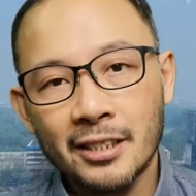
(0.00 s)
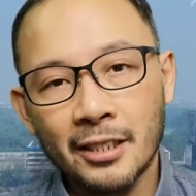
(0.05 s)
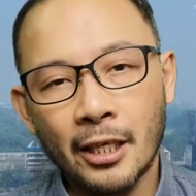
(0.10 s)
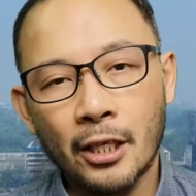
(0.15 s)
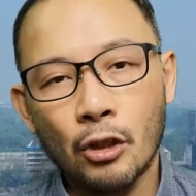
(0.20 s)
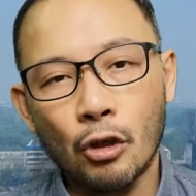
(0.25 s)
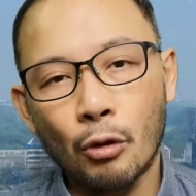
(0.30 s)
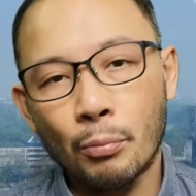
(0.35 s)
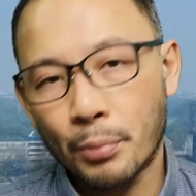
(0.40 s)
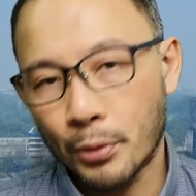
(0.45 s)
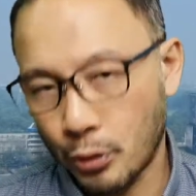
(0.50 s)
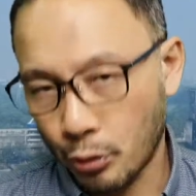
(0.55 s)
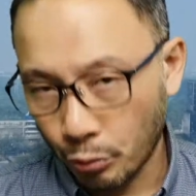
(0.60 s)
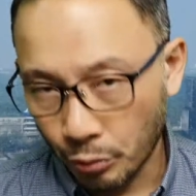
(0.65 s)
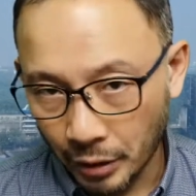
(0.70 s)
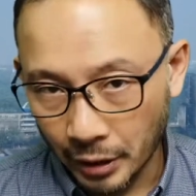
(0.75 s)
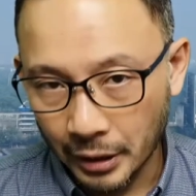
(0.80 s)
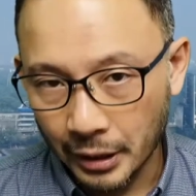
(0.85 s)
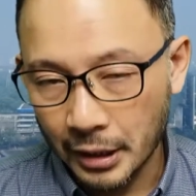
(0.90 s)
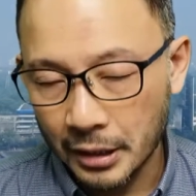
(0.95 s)
and
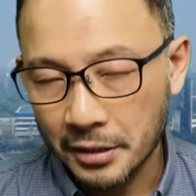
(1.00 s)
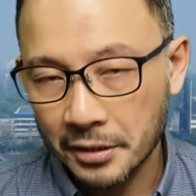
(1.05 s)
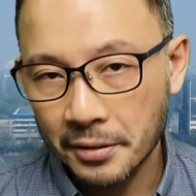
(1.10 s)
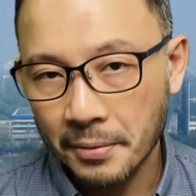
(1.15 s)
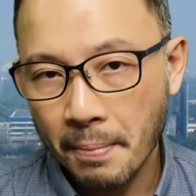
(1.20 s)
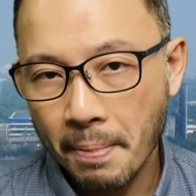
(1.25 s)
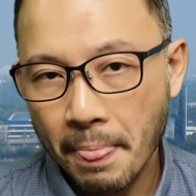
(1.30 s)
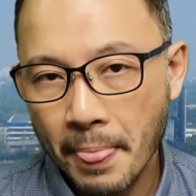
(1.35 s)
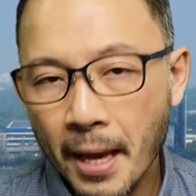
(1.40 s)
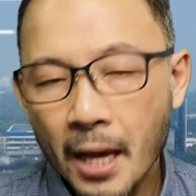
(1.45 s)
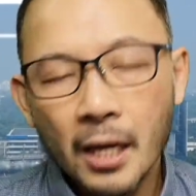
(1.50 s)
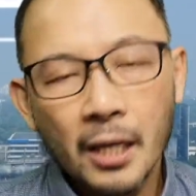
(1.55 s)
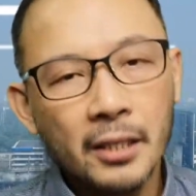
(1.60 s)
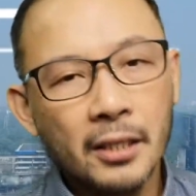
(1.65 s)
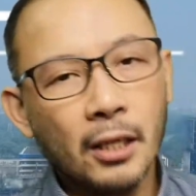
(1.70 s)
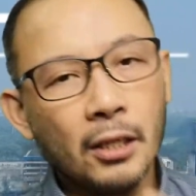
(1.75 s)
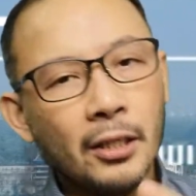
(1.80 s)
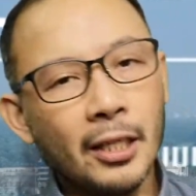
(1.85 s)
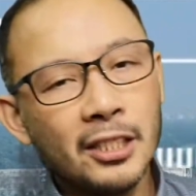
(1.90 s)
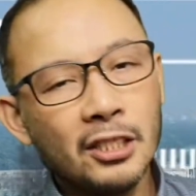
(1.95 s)
opportunities.
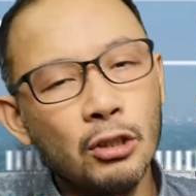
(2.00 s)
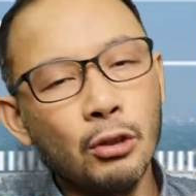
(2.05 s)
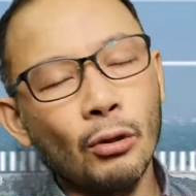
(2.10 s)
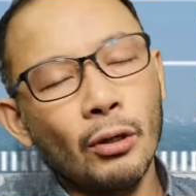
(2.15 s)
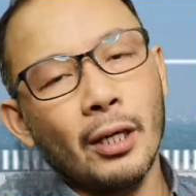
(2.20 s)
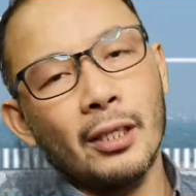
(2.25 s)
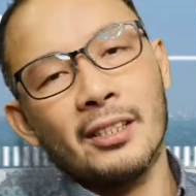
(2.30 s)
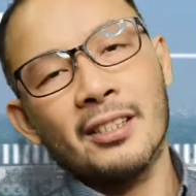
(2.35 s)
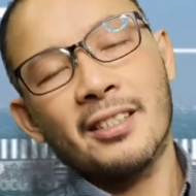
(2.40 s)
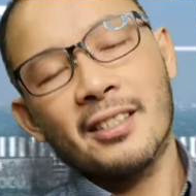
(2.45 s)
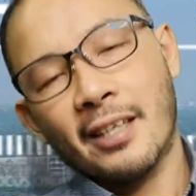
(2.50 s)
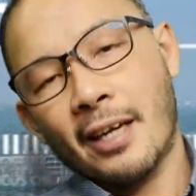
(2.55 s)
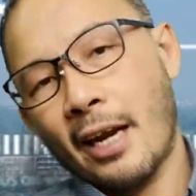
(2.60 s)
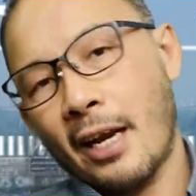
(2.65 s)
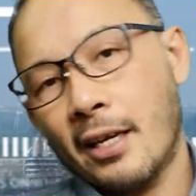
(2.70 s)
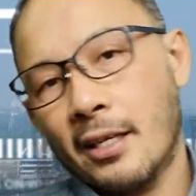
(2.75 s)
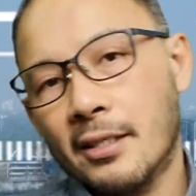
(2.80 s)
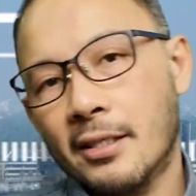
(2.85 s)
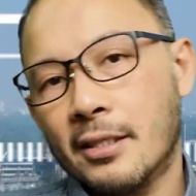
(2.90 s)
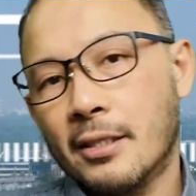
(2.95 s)
Now let's look at
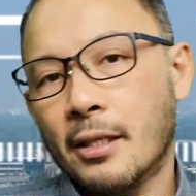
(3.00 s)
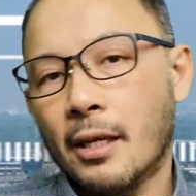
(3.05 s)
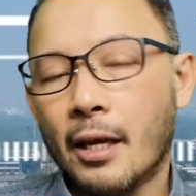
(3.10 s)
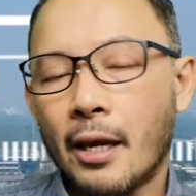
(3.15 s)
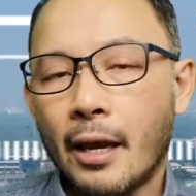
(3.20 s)
strengths